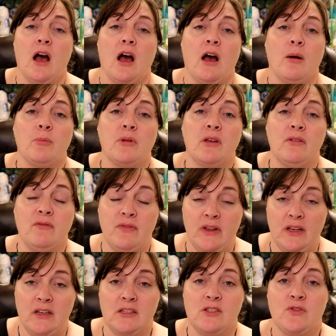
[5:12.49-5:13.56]

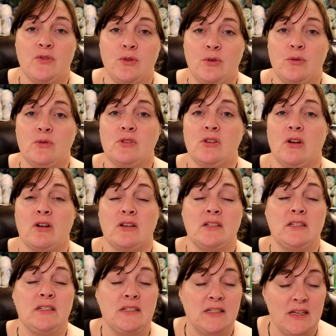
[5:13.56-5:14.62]
Convenience foods are
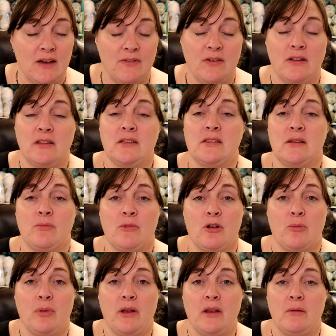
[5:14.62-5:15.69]
definitely some
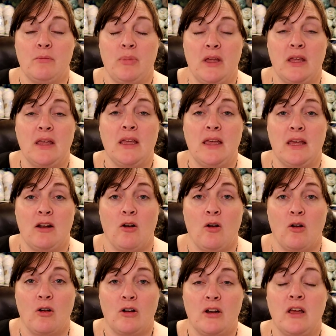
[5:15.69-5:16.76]
that are being hit
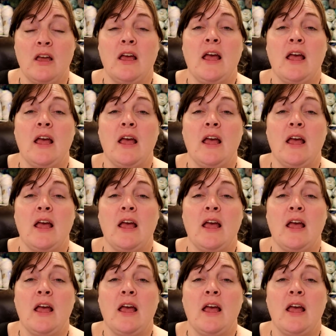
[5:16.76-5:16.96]
hard.